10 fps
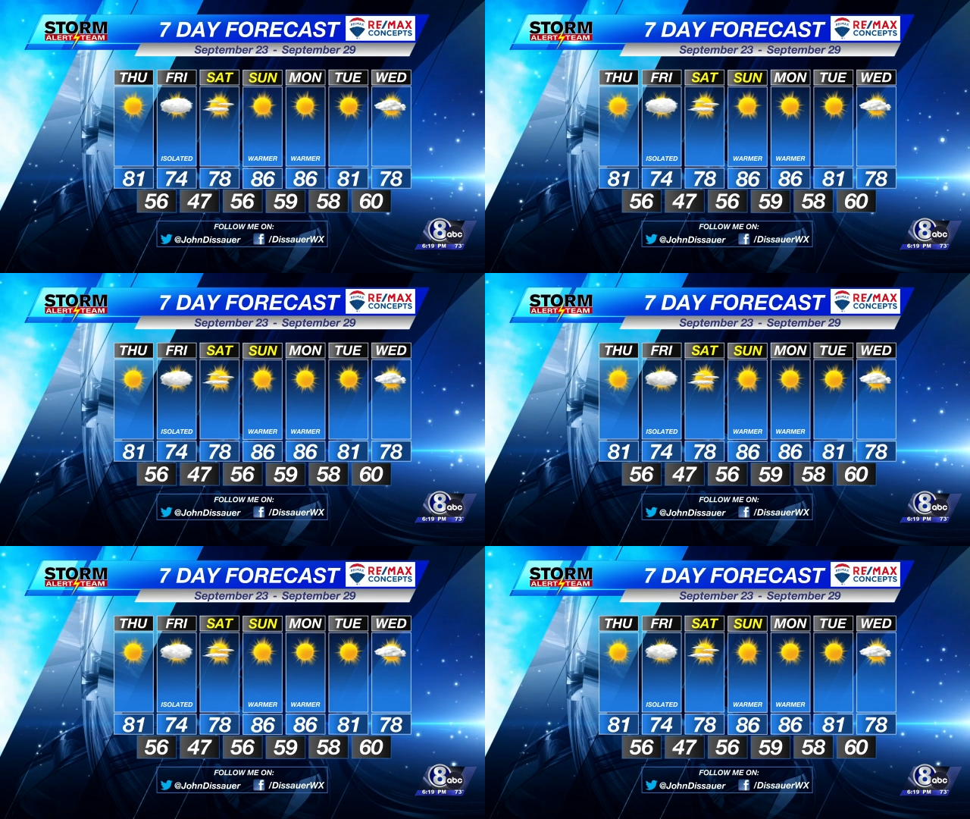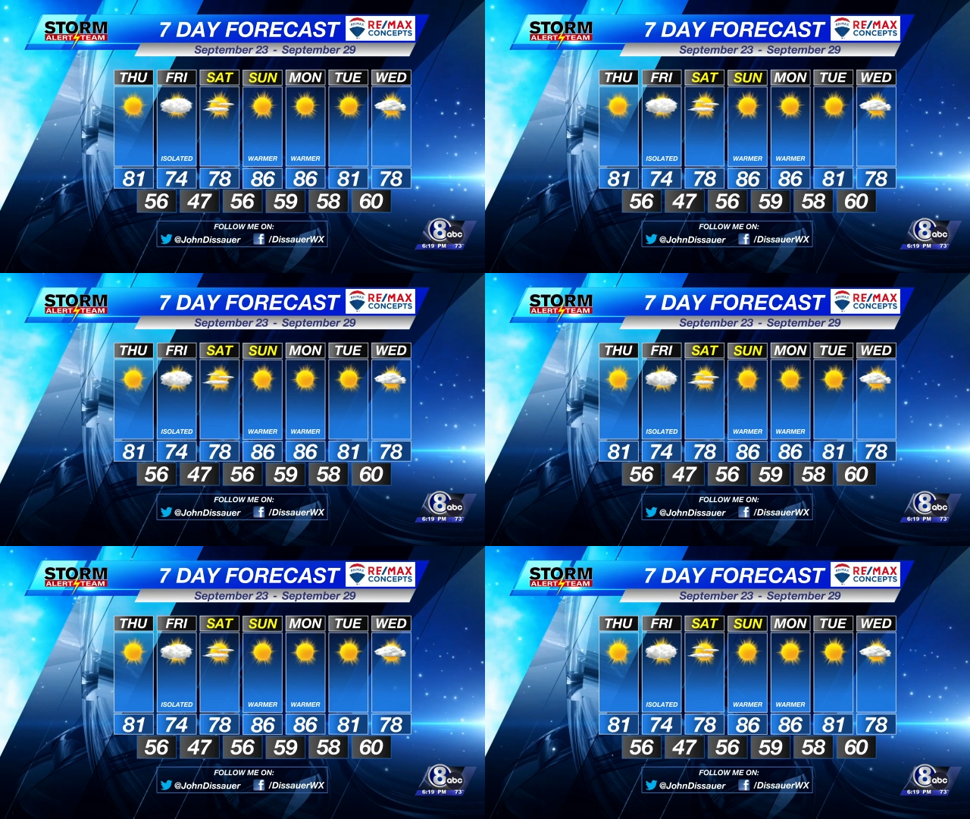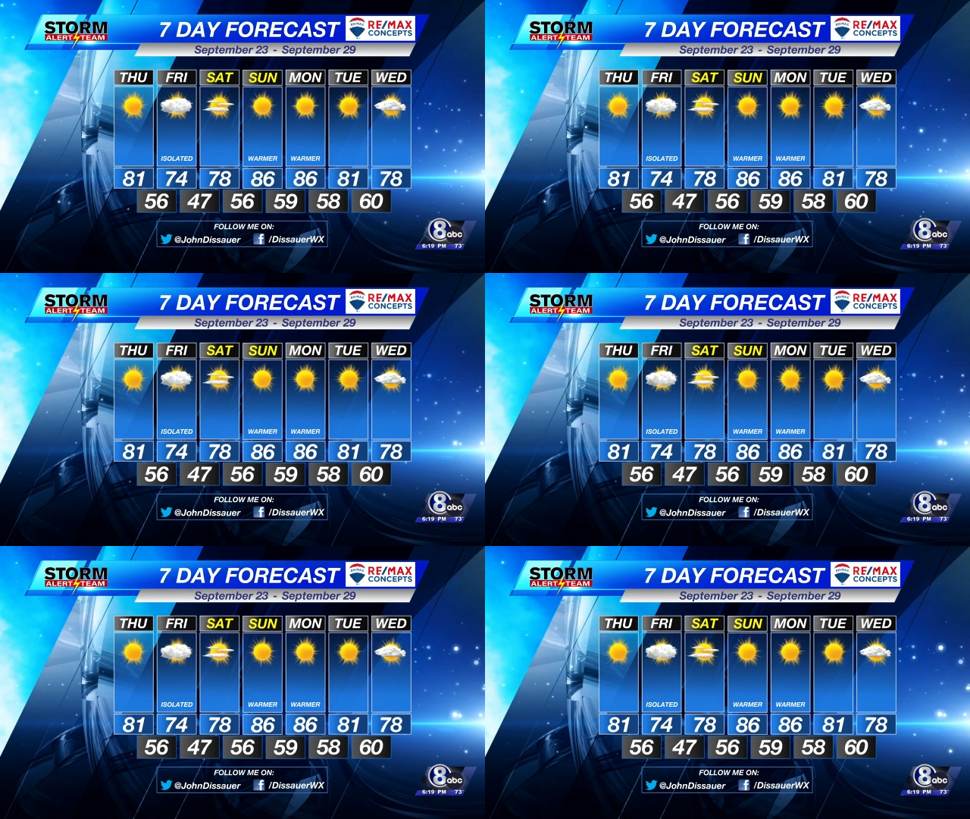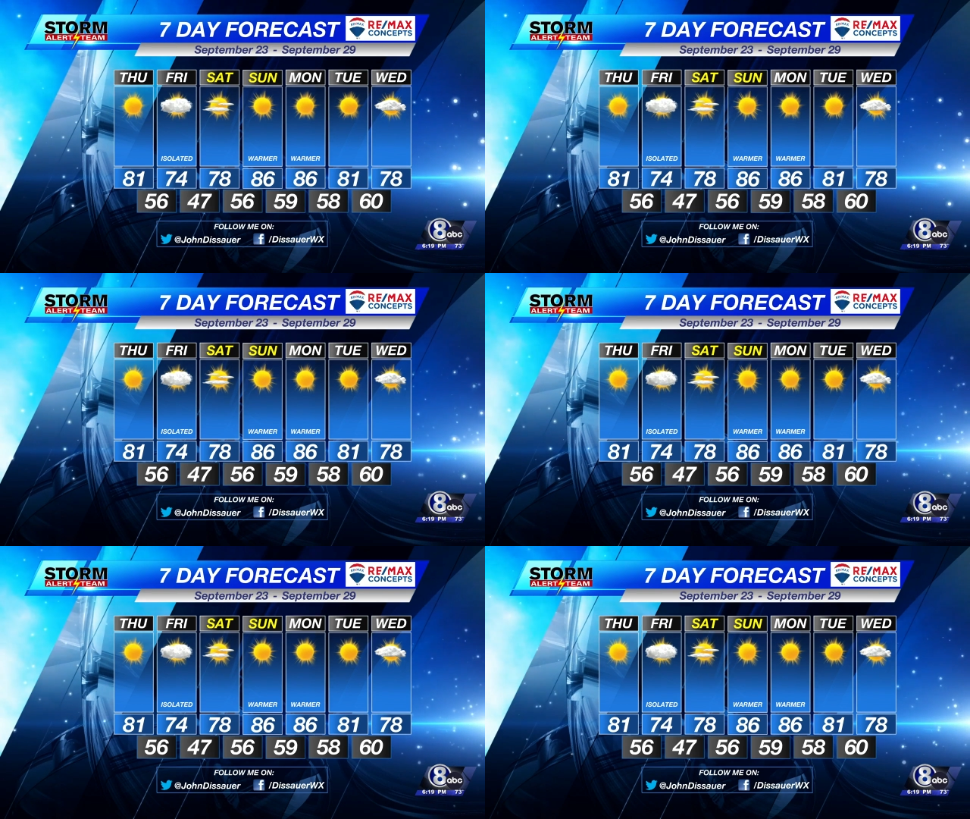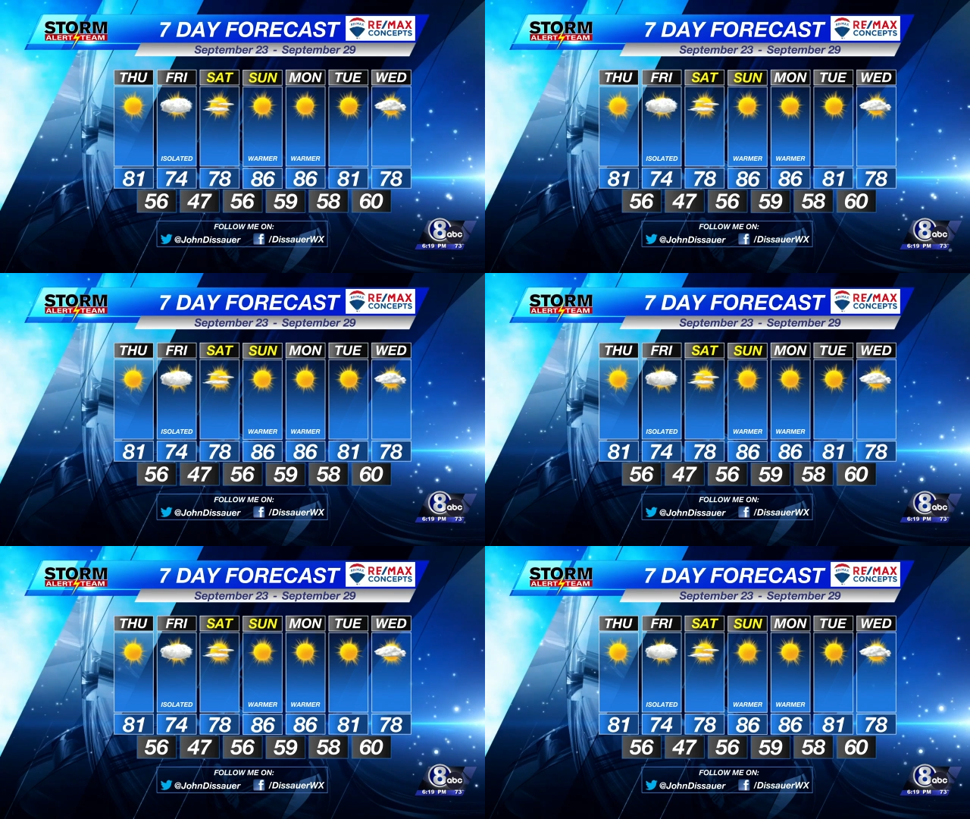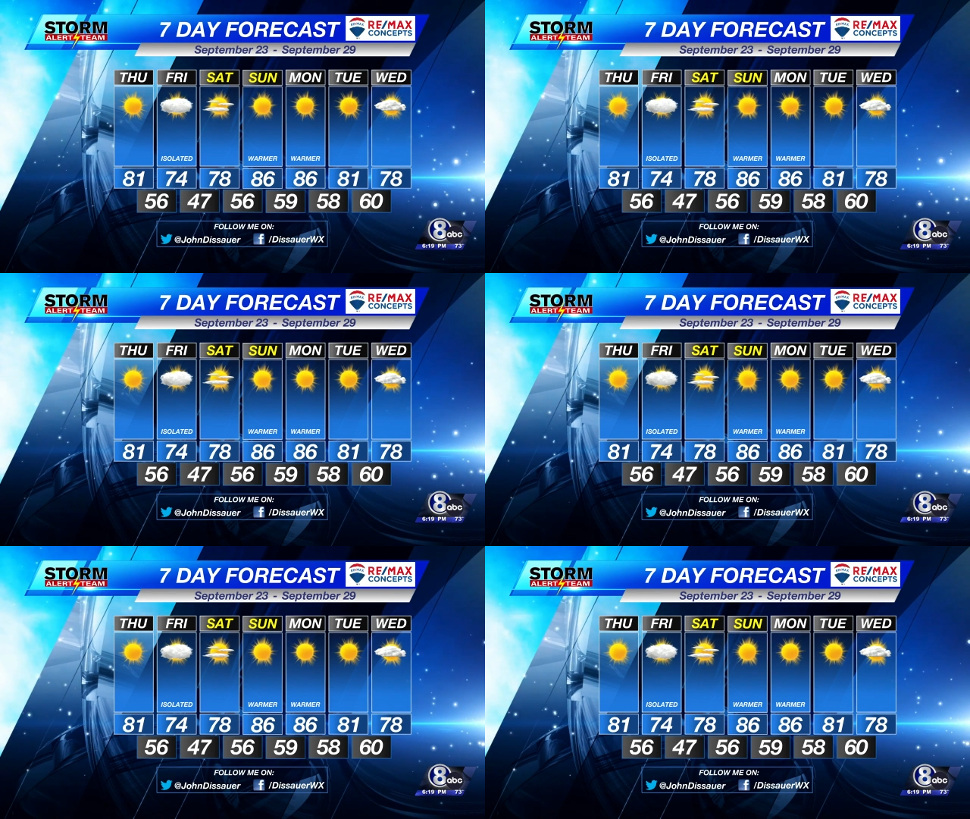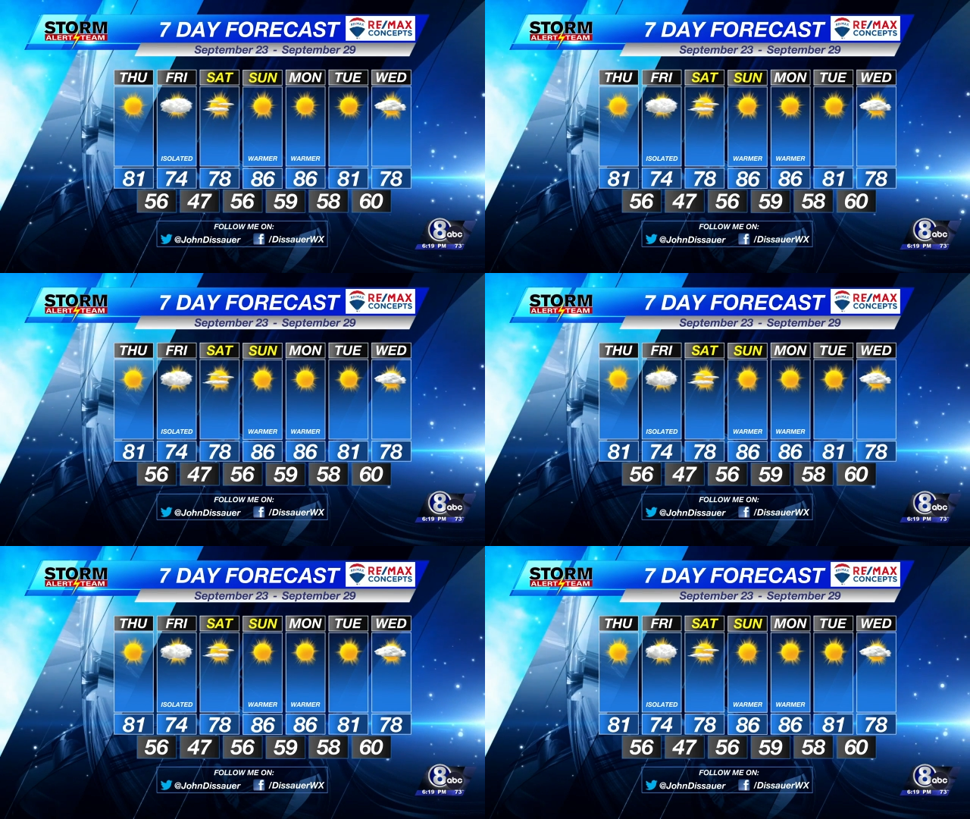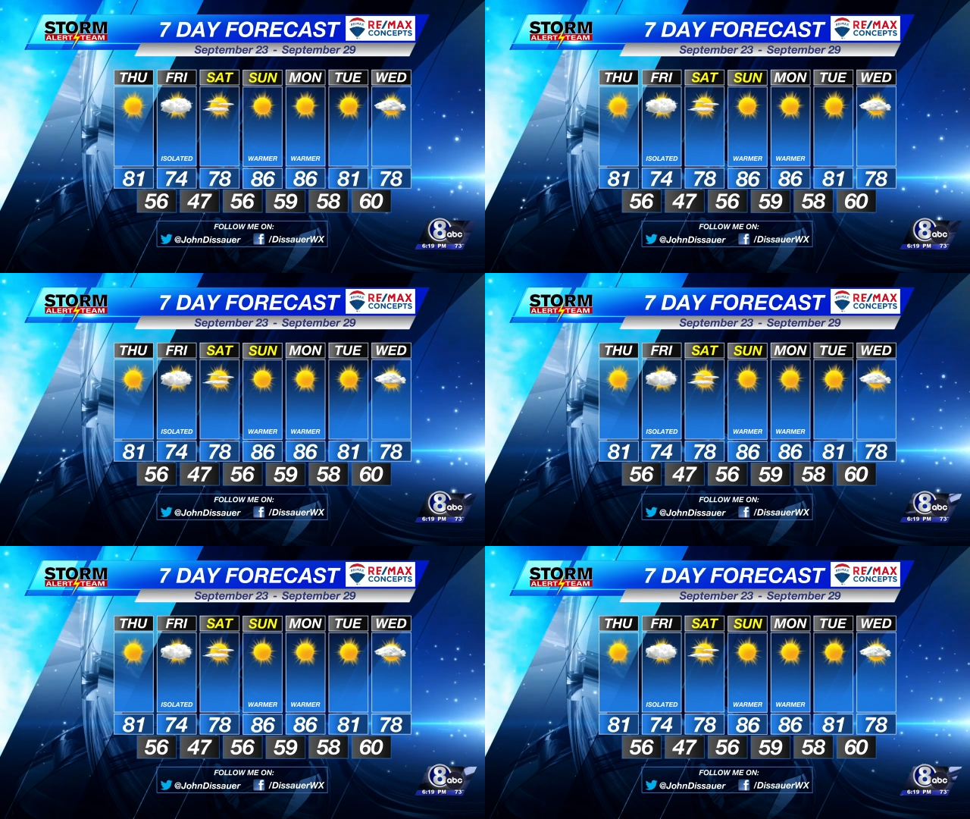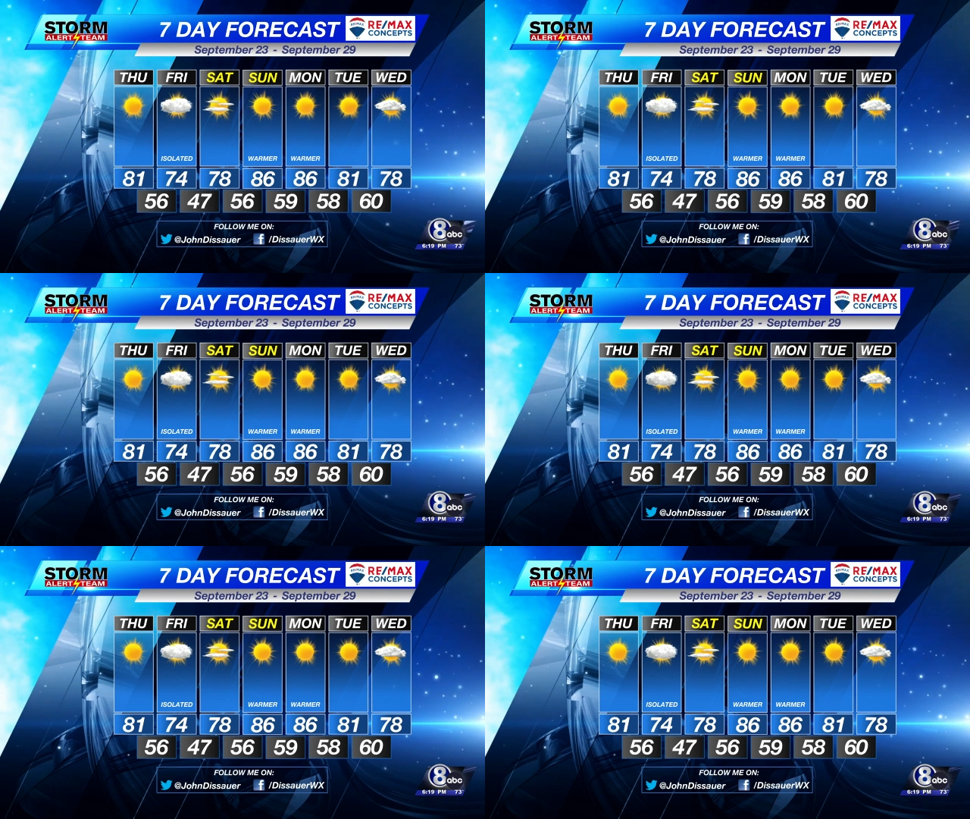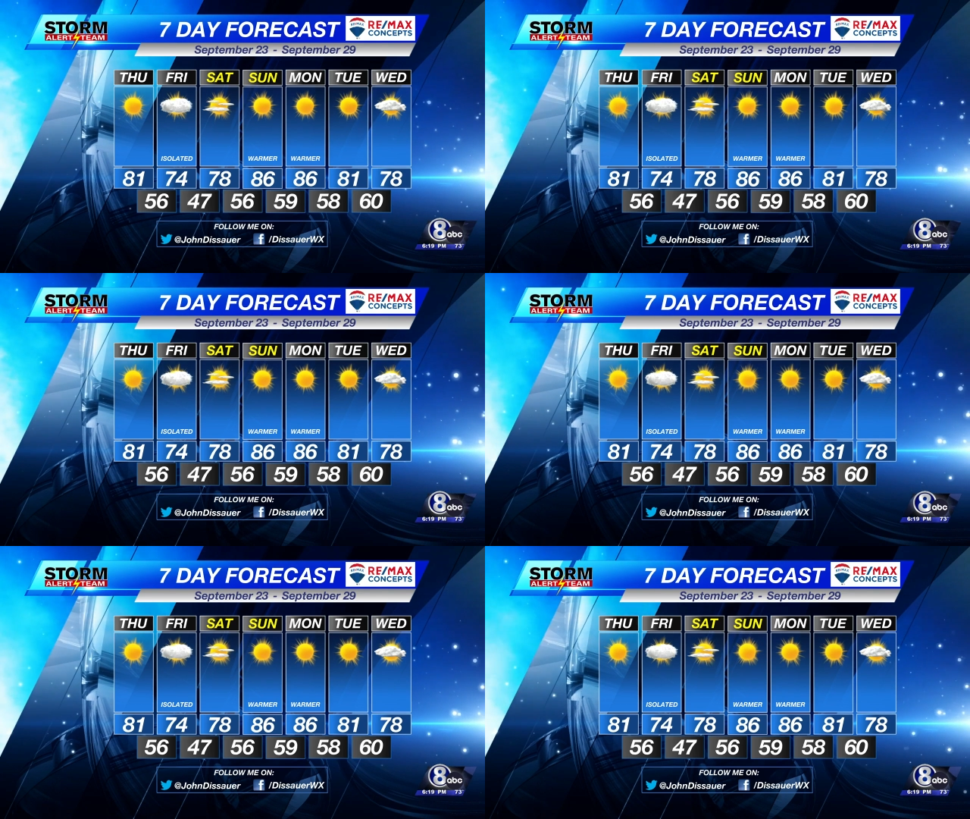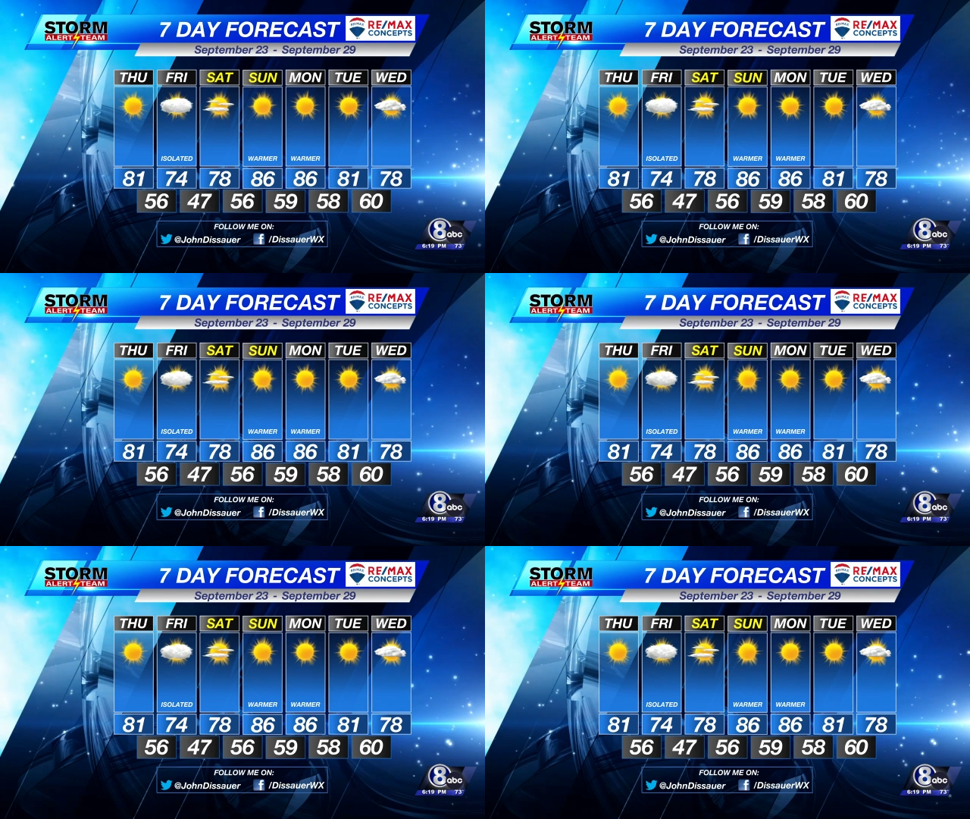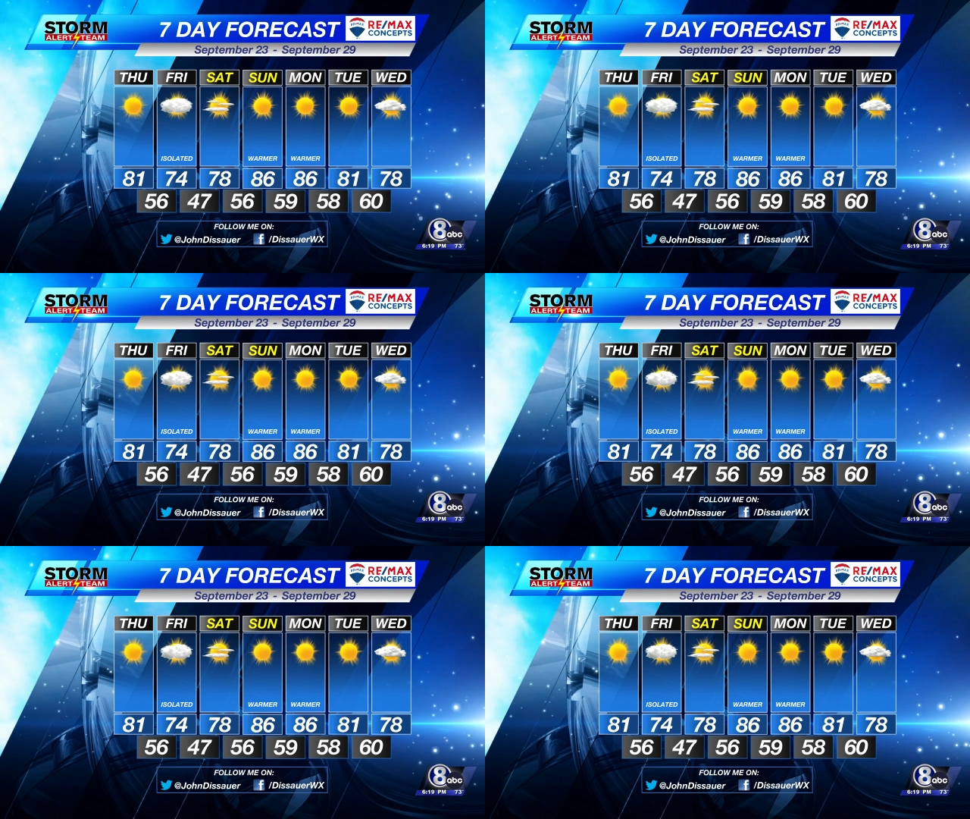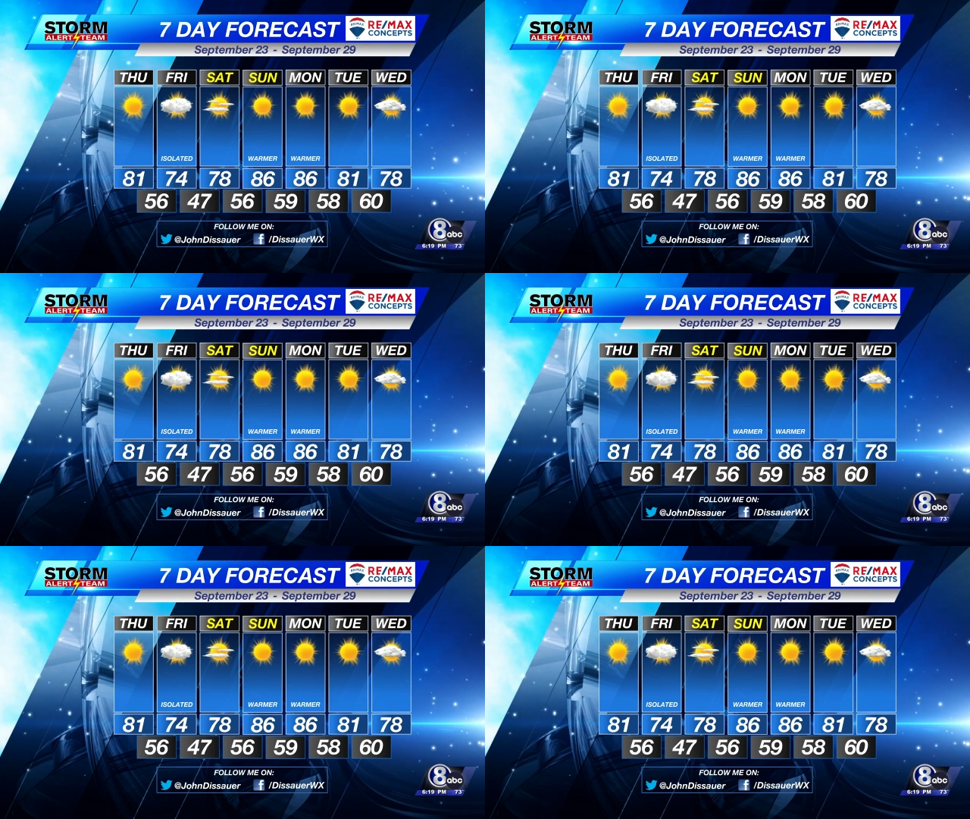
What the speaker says: (no speaker visible)